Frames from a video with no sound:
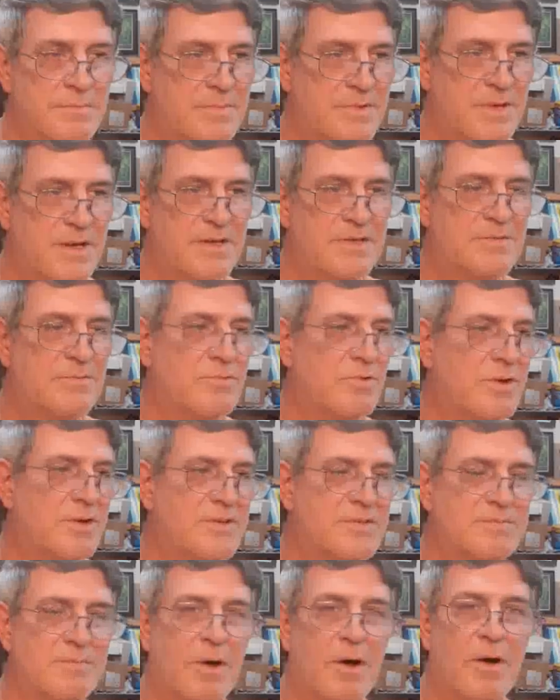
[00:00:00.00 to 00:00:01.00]
does really
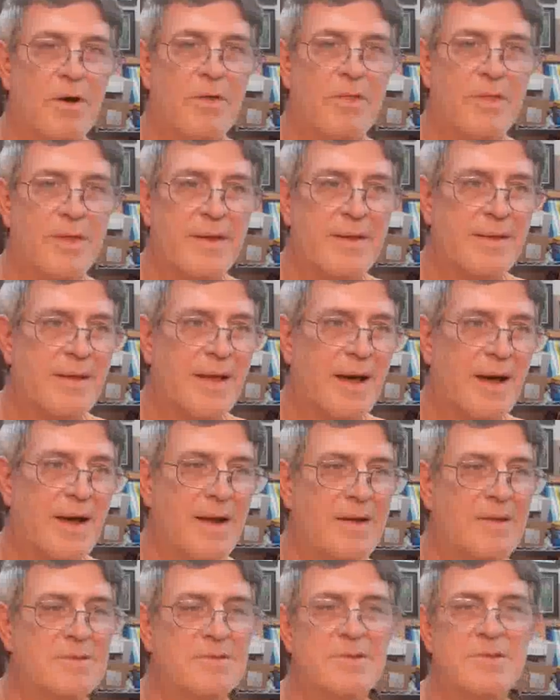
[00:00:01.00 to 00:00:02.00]
small, thin
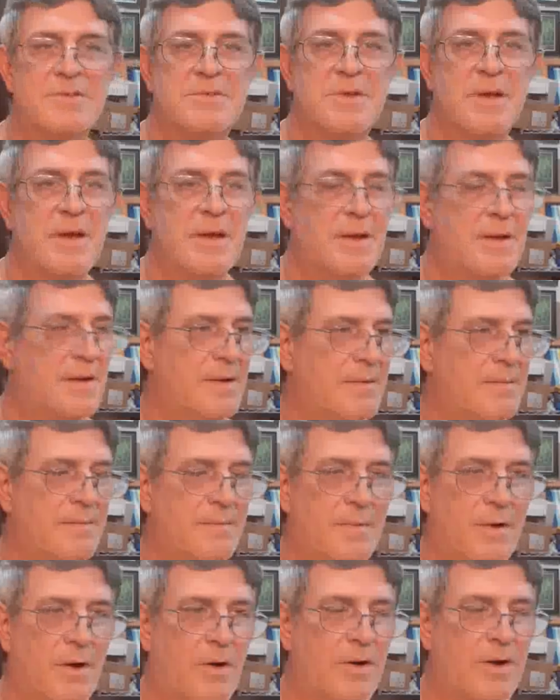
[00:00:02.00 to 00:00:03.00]
lines, there's
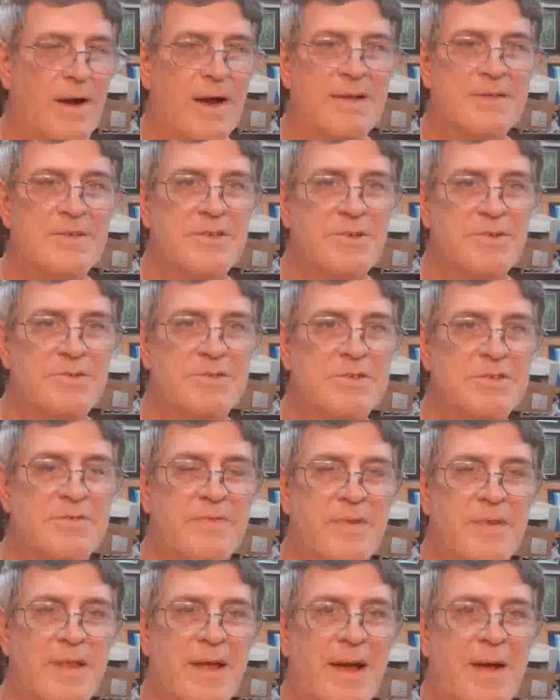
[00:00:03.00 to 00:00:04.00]
all kinds of uses
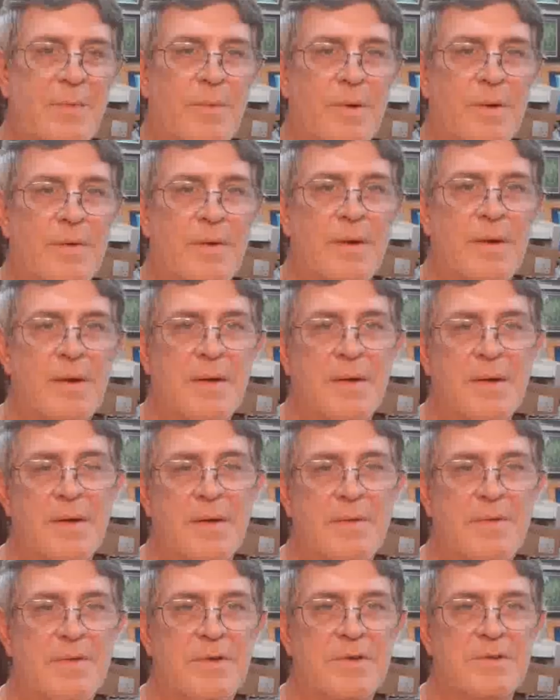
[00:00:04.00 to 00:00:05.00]
for that one.
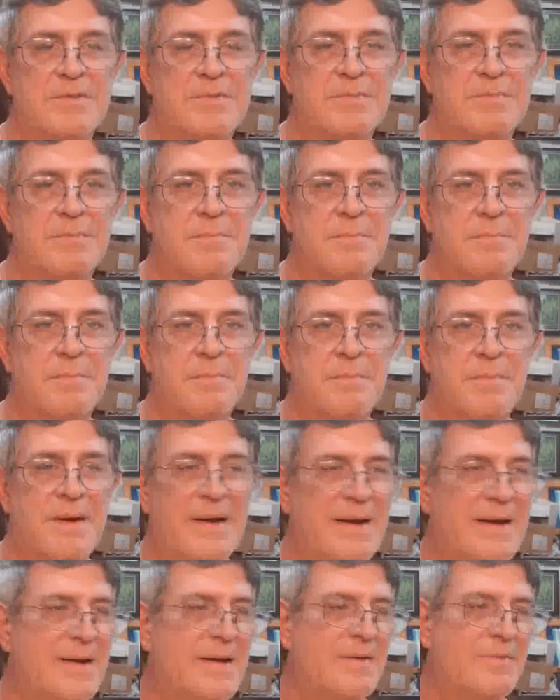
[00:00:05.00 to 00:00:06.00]
There's
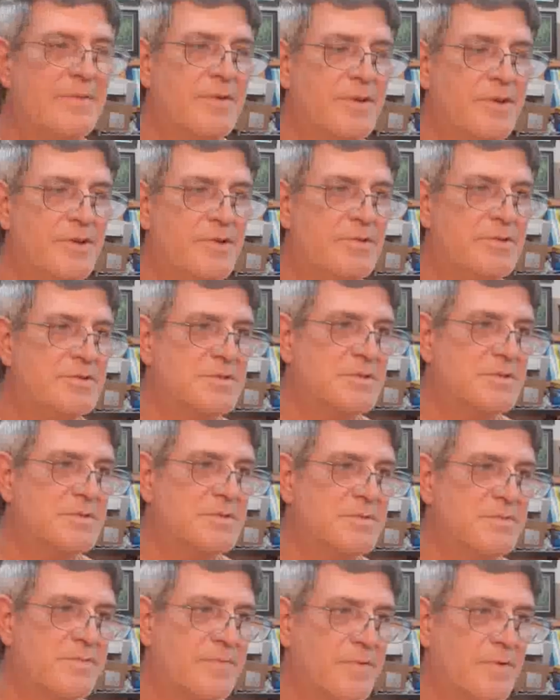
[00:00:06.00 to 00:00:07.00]
many different
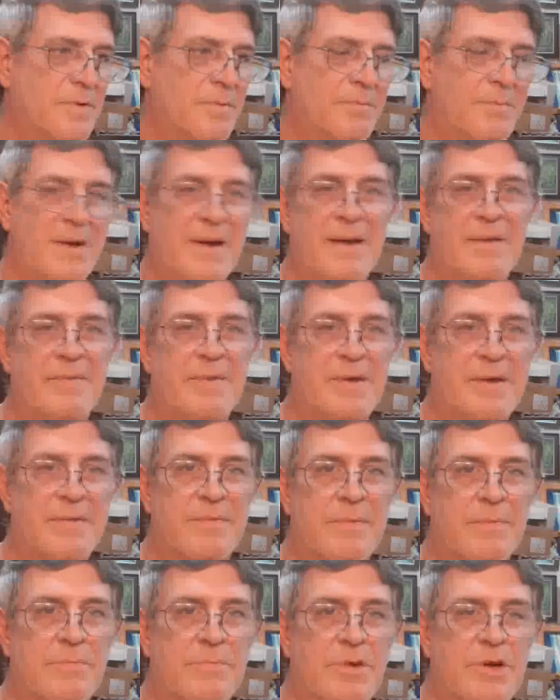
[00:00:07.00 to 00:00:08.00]
uses for many of the
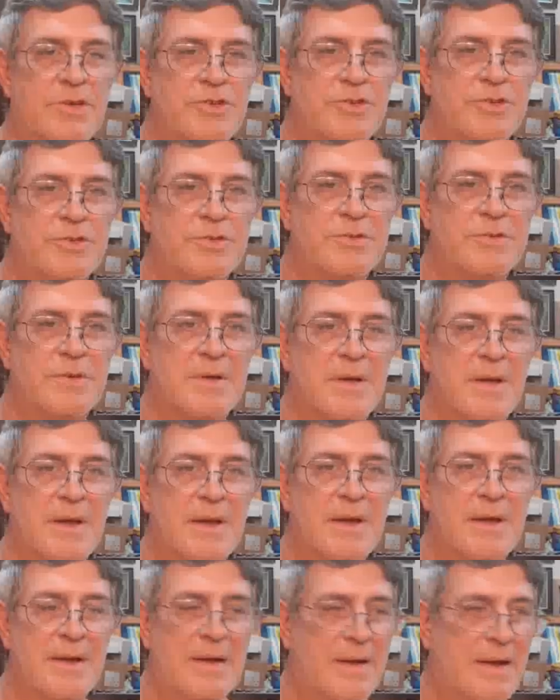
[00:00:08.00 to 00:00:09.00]
different brushes.
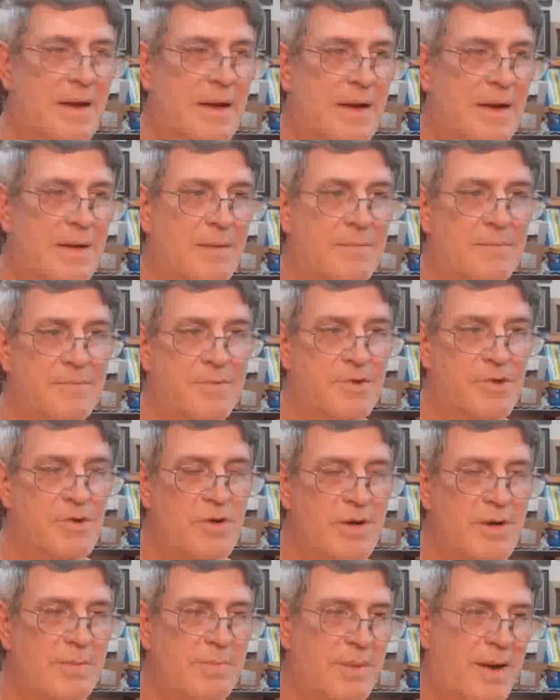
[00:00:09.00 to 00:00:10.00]

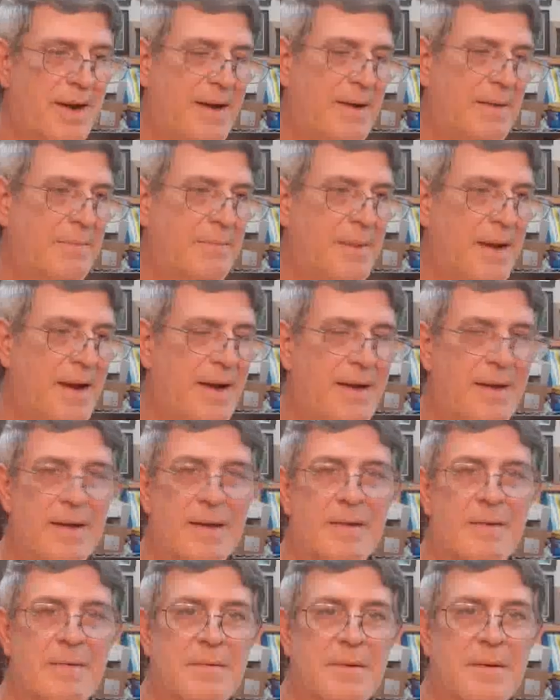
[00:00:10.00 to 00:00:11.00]
You can paint a
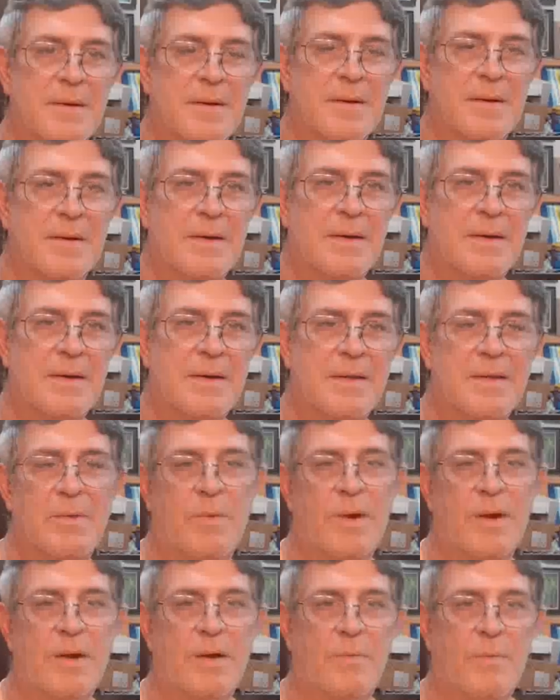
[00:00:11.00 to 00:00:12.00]
painting in the
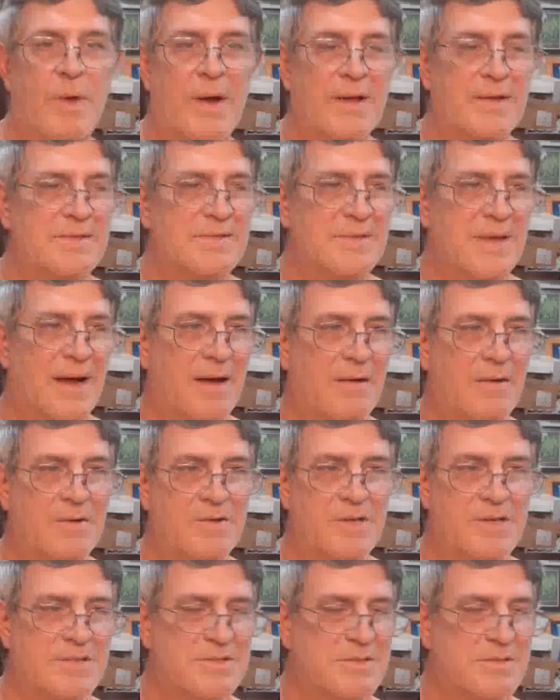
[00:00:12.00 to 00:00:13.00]
wet on wet style
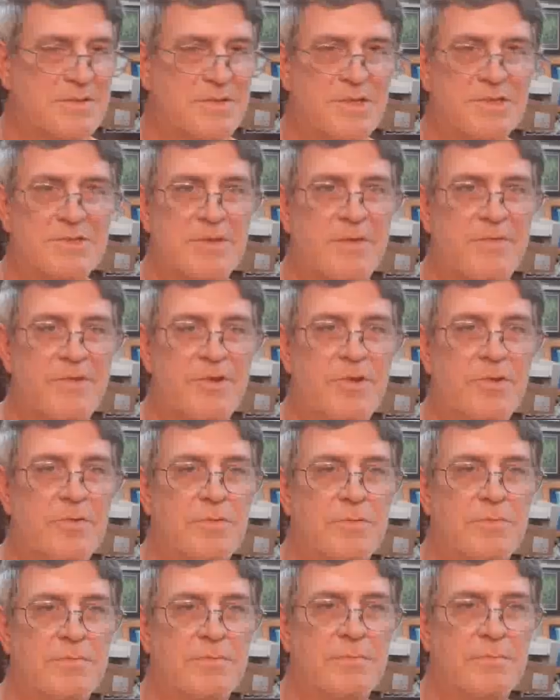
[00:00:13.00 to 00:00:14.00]
in just a
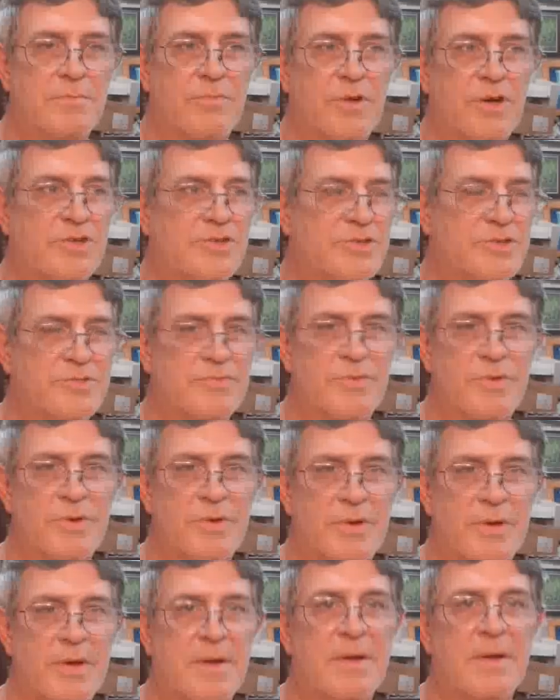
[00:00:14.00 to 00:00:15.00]
few brushes,
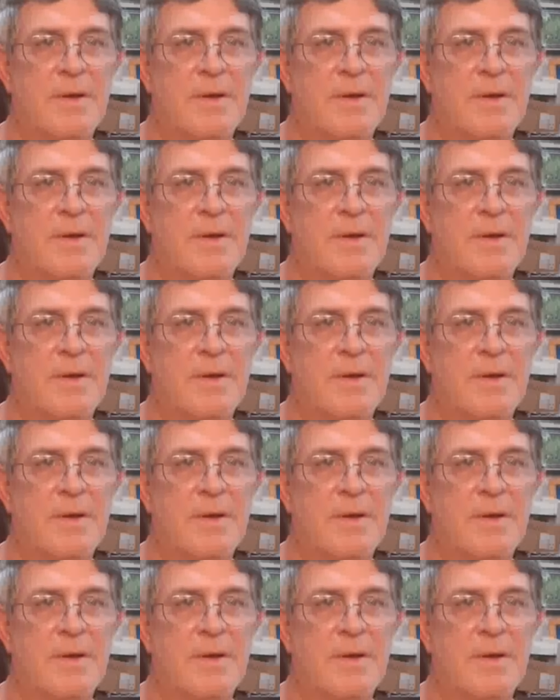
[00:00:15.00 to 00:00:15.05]
really.